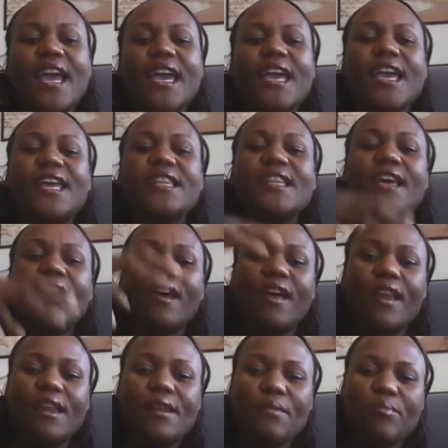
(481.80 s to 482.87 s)
and
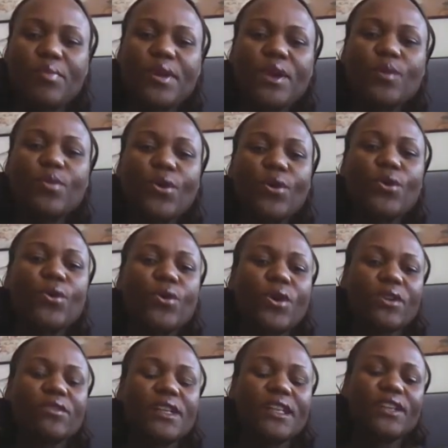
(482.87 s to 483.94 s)
then people who are
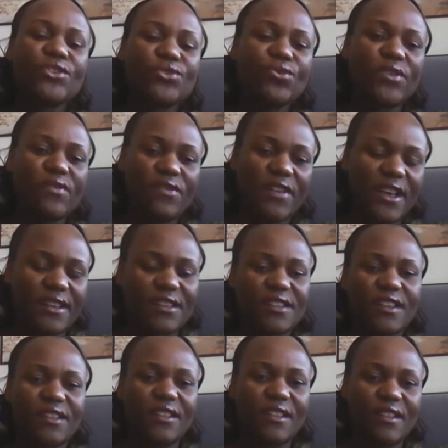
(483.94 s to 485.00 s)
willing to invest
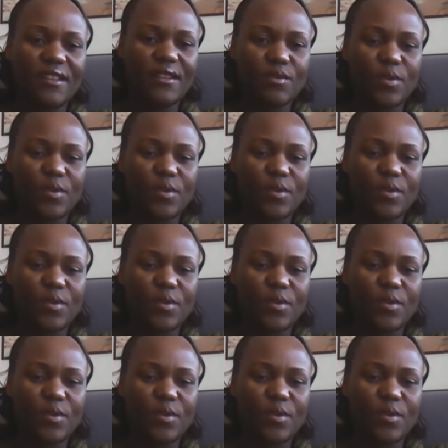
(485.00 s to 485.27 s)
in their